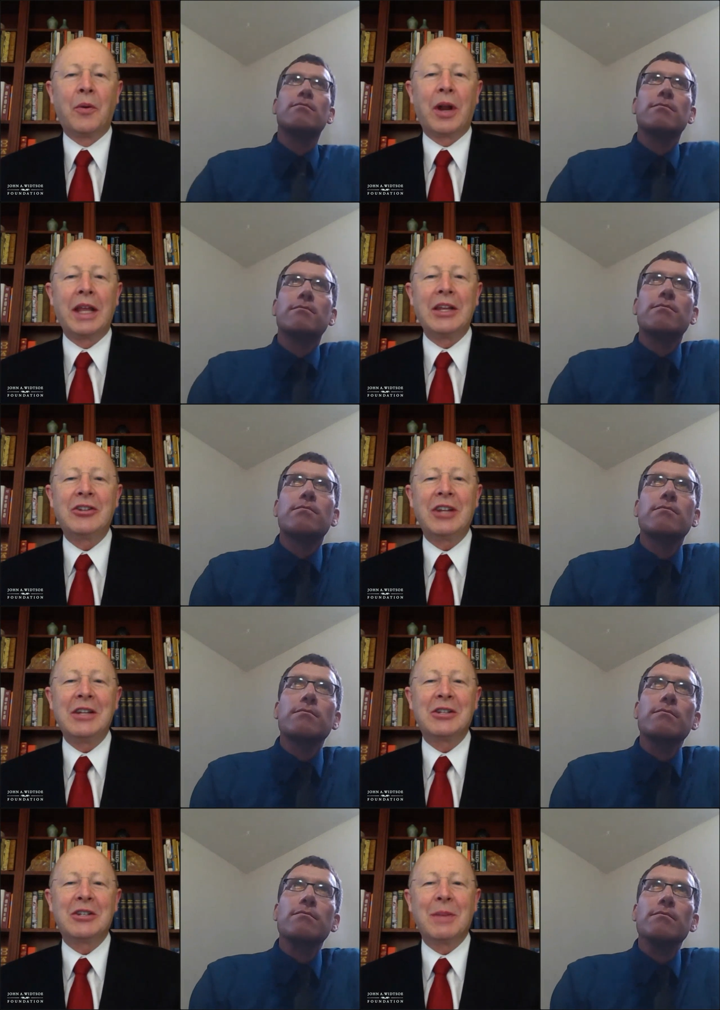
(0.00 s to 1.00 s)
Speaker 1: Were any
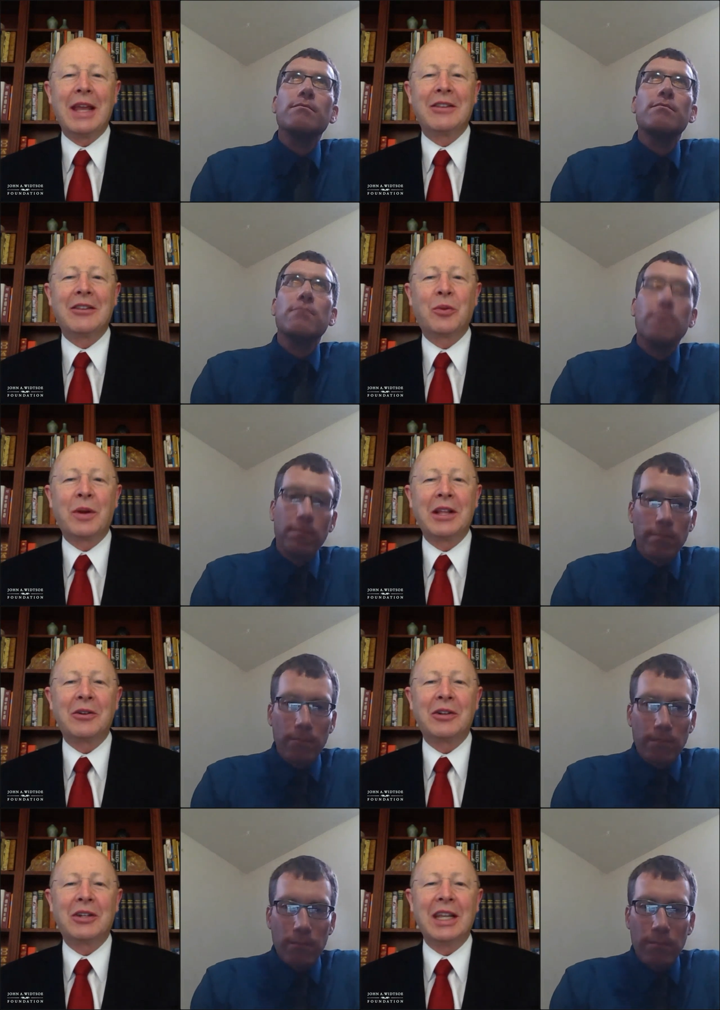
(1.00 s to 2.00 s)
changes made in the twenty
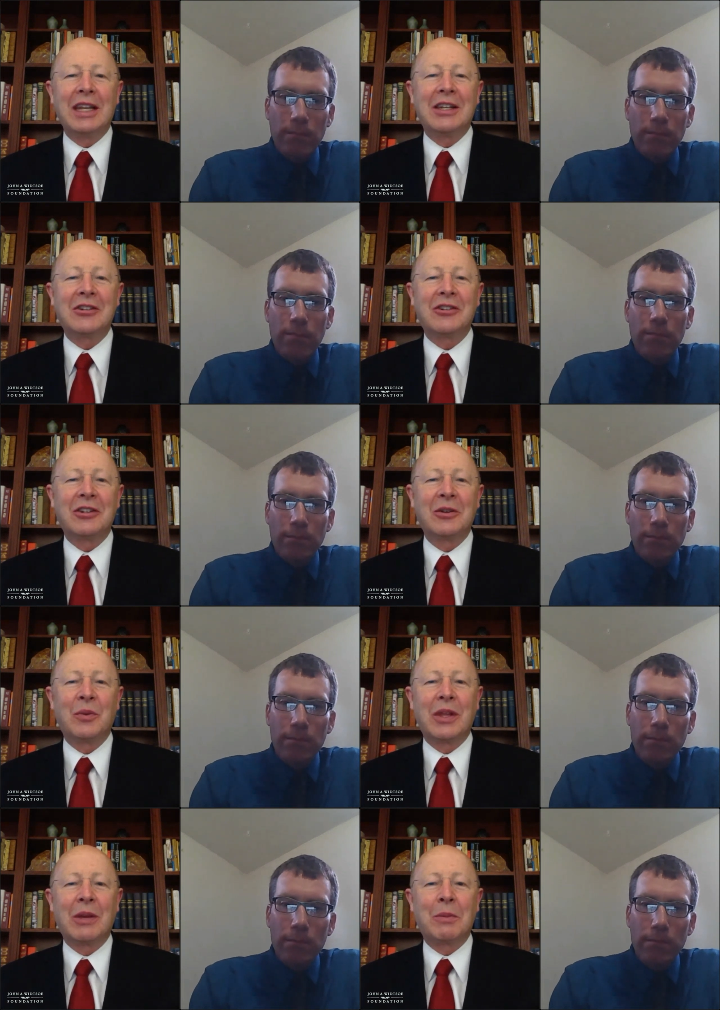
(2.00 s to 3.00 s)
thirteen edition
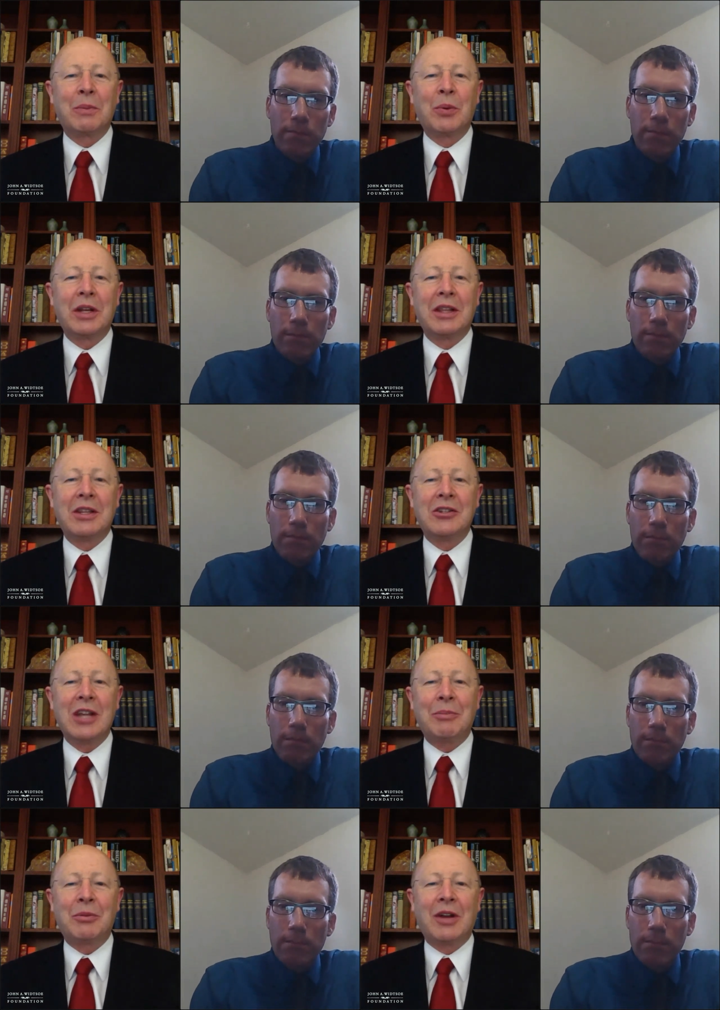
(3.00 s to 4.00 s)
when they were put in the
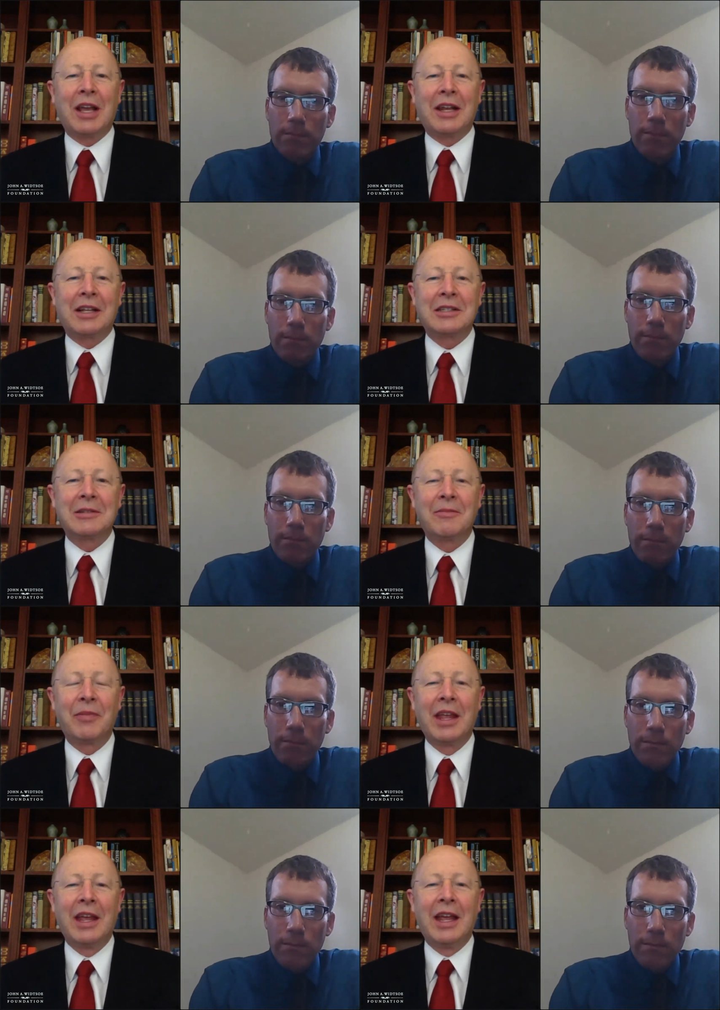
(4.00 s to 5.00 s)
chapter headings?
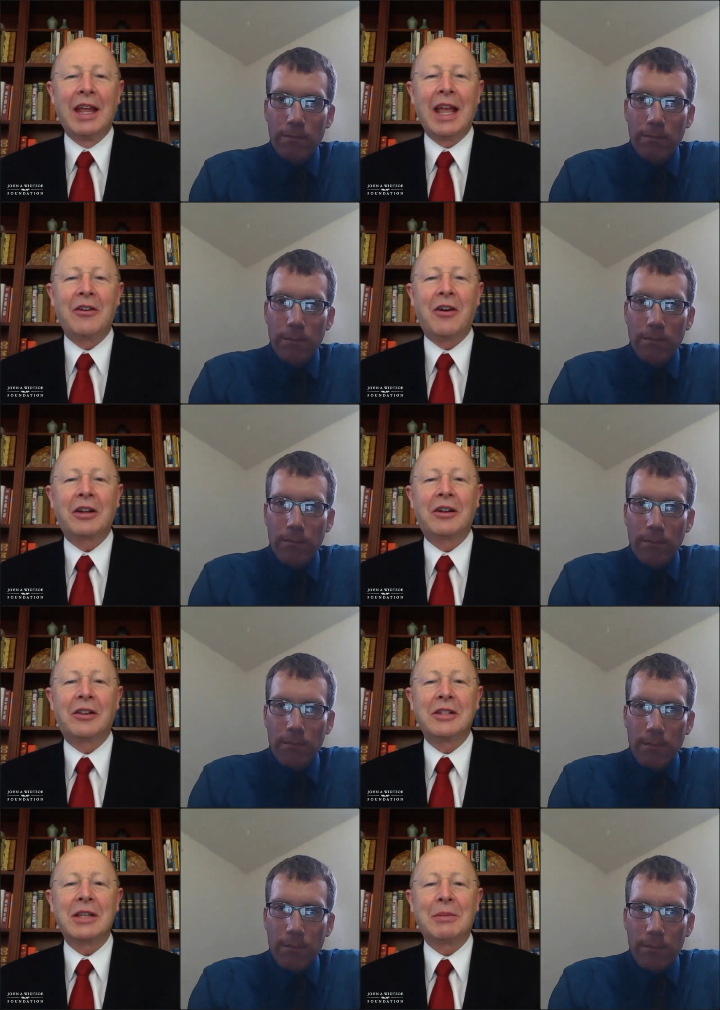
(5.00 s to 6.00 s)
An article
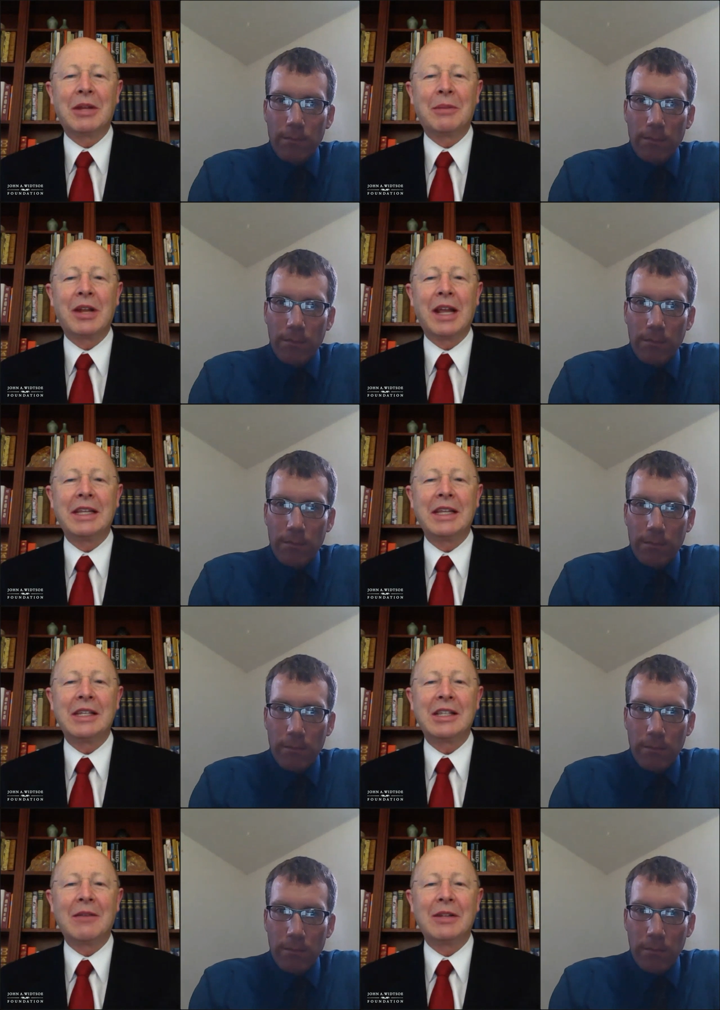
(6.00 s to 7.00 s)
in the September
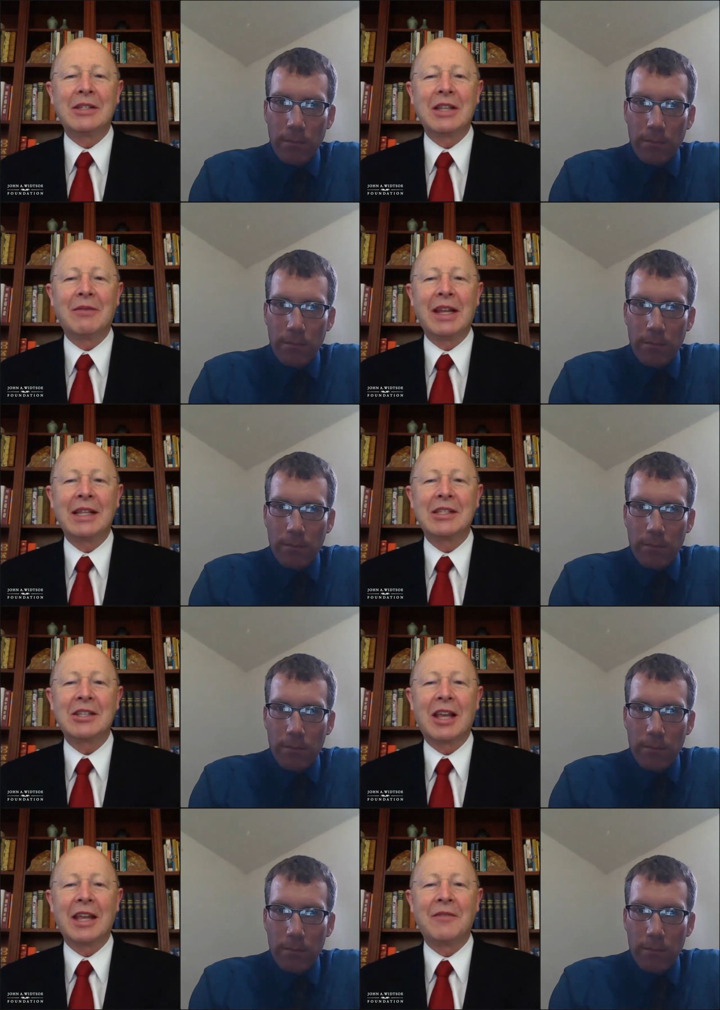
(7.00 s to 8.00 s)
nineteen seventy-seven
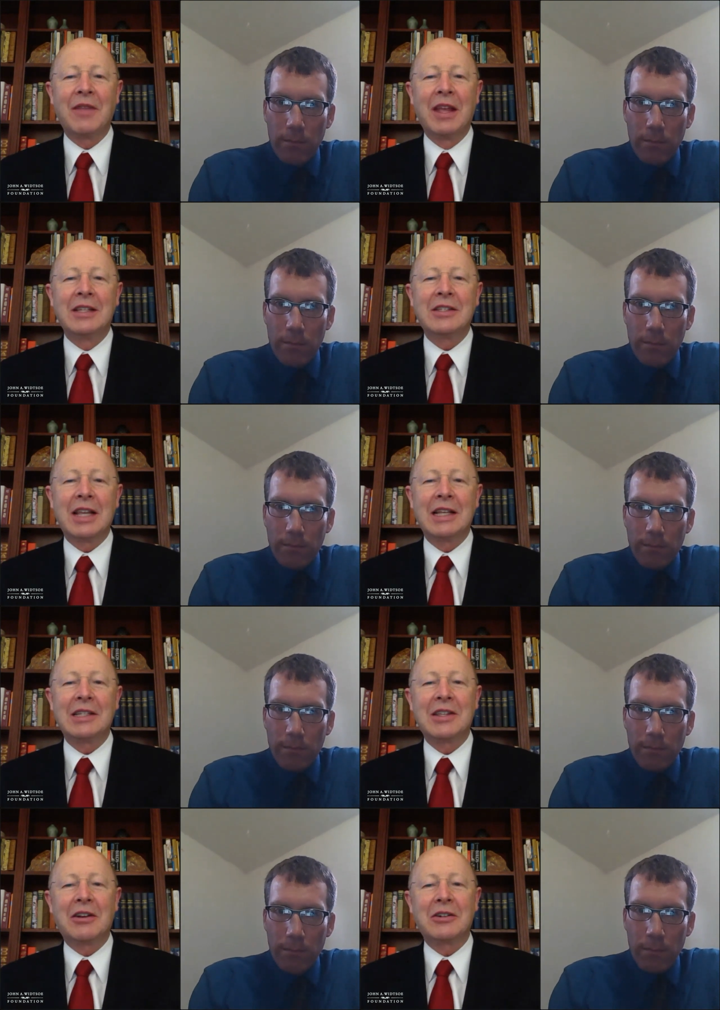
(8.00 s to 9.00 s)
Ensign
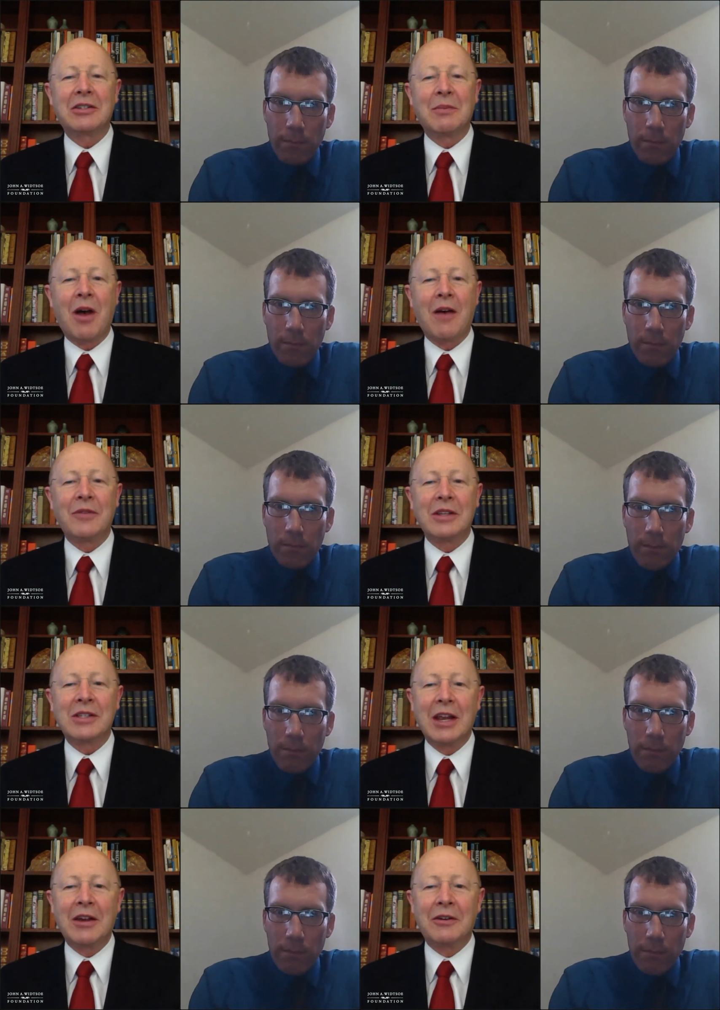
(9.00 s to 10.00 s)
says there are some
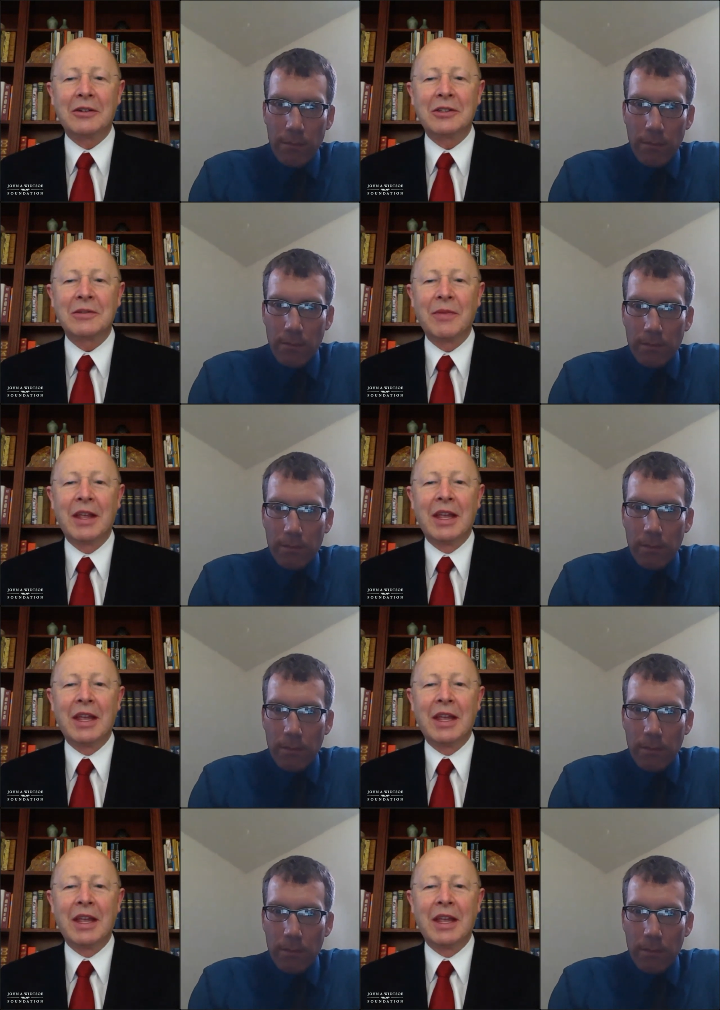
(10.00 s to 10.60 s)
obvious errors,